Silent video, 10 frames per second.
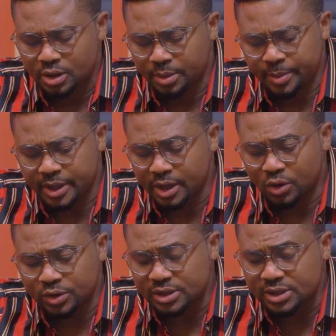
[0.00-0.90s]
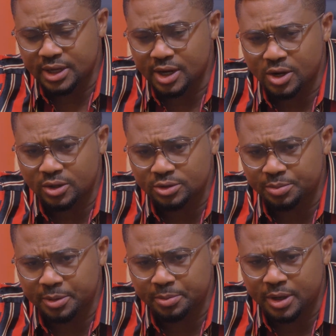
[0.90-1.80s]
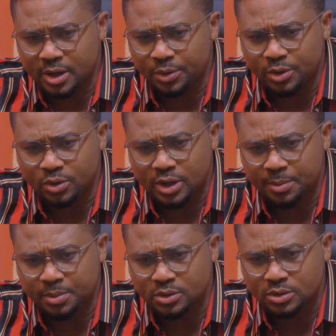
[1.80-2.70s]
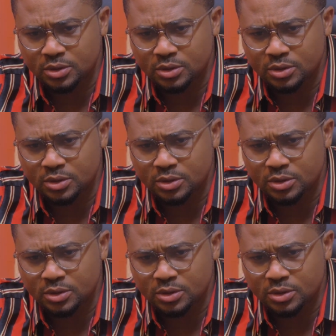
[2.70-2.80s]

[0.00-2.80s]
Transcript: Emeka, honestly, I can't remember how it all happened.